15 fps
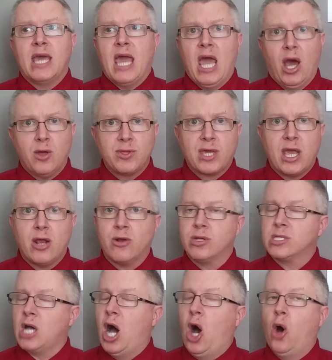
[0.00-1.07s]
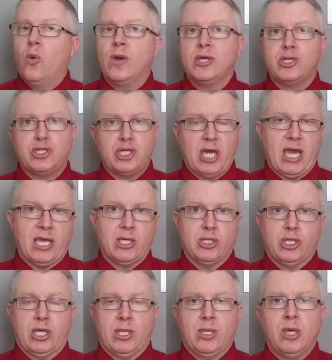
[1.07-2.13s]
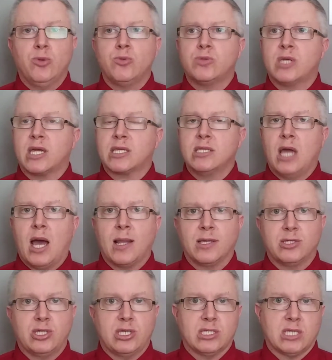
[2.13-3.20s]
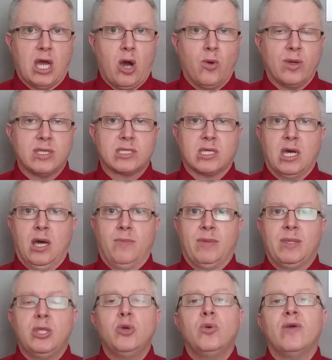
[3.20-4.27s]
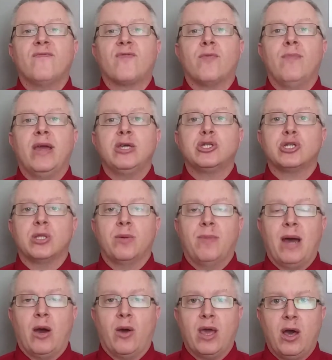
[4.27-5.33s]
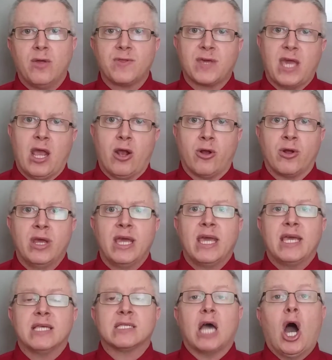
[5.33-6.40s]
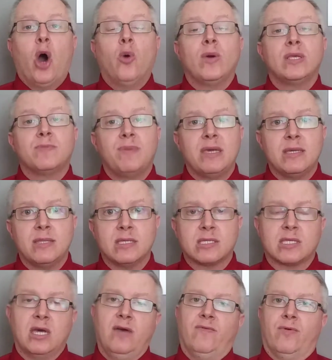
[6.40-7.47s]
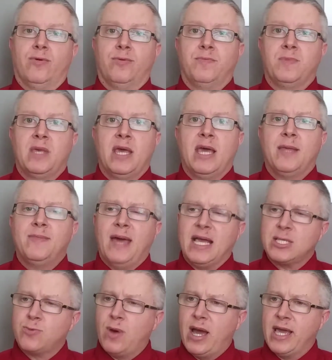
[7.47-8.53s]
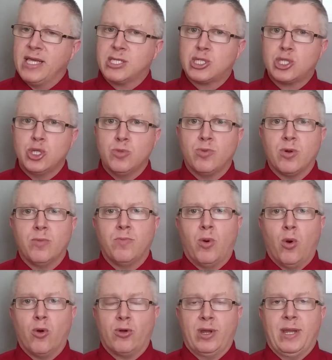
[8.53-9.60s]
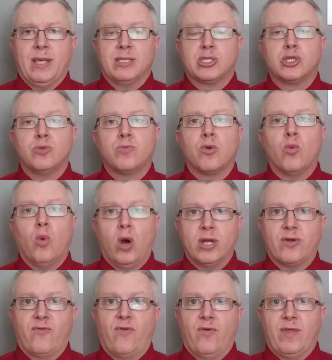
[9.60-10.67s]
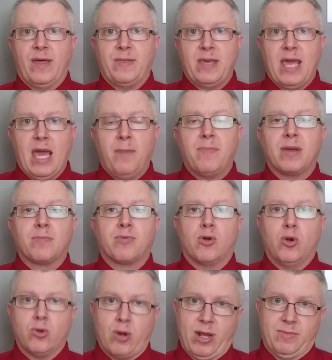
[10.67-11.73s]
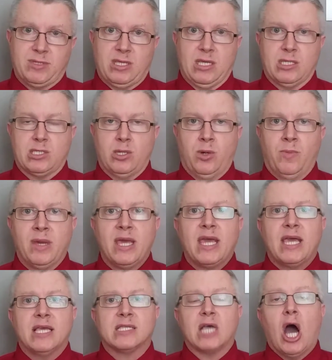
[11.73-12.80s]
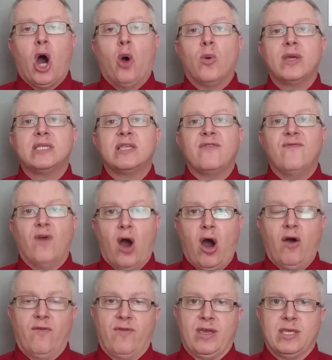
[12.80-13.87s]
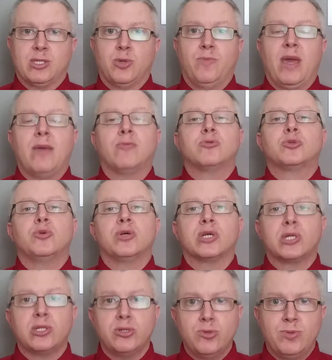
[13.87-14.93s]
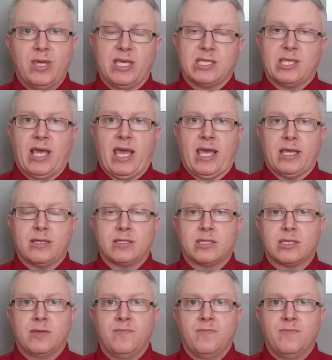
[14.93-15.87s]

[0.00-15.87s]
healthcare is always changing. New technology is always coming. New information about healthcare is always being discovered. That's why it's super important and super wonderful that the EPIC program system is always evolving to be able to include these things,